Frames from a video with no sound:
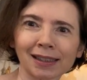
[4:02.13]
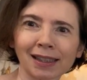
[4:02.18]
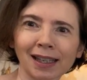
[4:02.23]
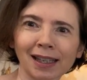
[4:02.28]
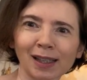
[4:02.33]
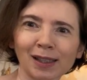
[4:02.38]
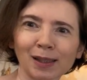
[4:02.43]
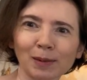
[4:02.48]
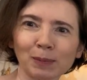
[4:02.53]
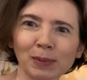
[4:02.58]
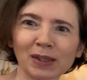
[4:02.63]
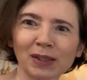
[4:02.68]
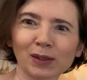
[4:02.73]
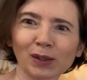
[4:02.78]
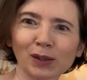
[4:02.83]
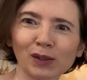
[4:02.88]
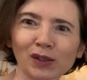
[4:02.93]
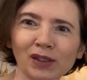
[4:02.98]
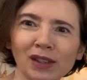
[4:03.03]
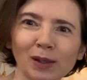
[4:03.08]
An
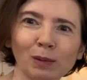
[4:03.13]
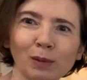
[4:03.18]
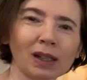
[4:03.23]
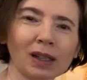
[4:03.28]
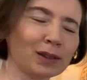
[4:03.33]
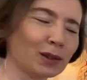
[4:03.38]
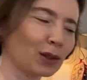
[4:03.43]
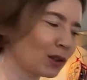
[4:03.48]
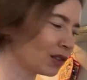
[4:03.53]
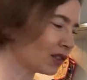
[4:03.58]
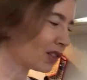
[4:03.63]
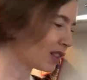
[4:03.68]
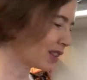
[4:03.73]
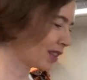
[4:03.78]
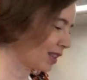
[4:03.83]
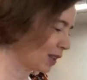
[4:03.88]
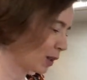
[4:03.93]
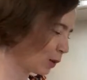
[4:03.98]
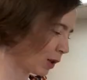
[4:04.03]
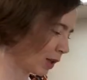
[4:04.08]
épisode of the Waltons.
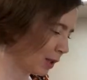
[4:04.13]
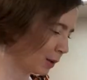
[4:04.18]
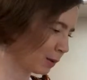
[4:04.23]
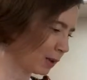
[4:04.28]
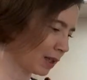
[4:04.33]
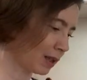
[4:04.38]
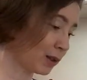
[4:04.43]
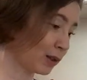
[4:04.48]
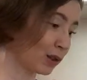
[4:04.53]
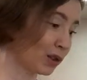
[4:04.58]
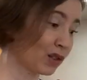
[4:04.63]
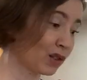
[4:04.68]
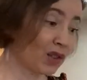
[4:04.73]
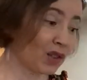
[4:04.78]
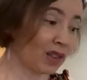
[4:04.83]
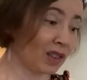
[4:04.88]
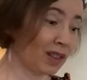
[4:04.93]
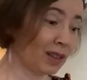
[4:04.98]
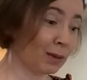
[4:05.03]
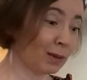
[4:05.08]
C'est quoi les Waltons?
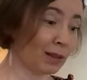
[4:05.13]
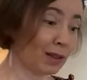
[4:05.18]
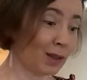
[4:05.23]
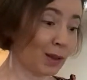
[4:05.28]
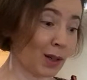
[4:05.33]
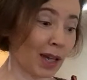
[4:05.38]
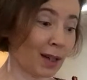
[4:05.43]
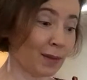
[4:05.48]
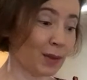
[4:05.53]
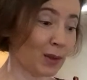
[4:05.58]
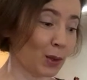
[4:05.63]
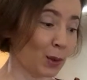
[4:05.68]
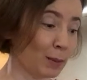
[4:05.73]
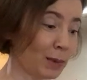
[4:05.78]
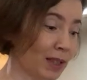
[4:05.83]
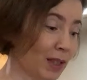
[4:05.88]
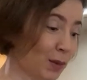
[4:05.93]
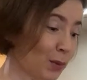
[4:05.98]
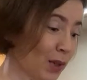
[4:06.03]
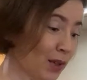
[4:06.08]
You all you have so
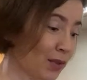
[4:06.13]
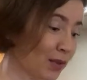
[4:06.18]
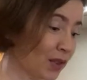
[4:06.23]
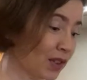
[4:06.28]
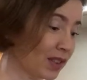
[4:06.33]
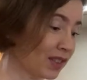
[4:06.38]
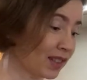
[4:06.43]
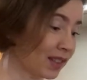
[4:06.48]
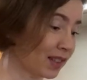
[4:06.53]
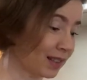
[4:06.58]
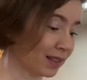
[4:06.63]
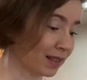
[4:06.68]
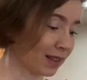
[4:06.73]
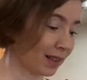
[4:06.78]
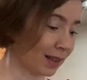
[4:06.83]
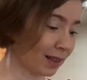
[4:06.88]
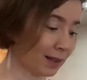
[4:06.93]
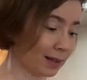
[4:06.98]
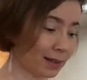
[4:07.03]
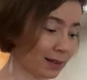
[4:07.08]
many references,
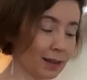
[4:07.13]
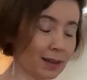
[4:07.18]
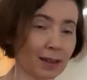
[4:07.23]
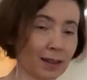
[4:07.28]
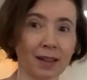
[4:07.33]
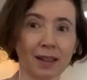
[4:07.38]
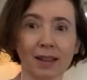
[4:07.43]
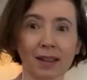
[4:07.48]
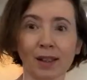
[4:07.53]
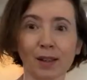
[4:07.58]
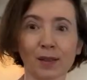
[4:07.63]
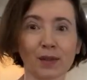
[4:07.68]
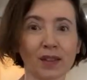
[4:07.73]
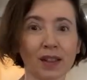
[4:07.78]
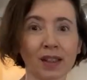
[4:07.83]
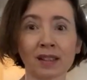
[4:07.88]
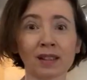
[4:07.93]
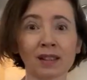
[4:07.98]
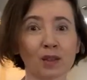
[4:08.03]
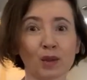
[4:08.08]
guys. If
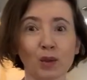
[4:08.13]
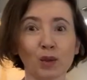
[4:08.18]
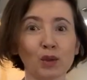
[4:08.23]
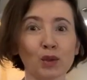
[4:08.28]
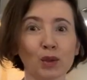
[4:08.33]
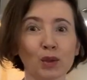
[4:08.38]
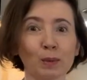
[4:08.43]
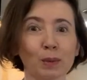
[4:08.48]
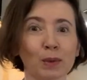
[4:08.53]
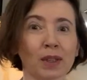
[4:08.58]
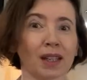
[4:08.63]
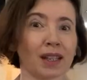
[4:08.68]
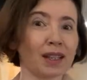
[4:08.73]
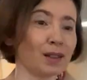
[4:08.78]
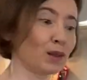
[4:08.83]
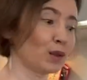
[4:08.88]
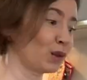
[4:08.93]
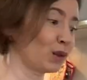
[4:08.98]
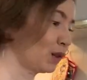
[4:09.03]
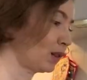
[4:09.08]
that's YouTube
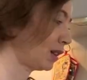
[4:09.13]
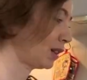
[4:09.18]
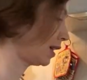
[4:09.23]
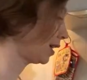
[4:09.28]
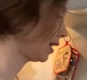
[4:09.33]
again, you know that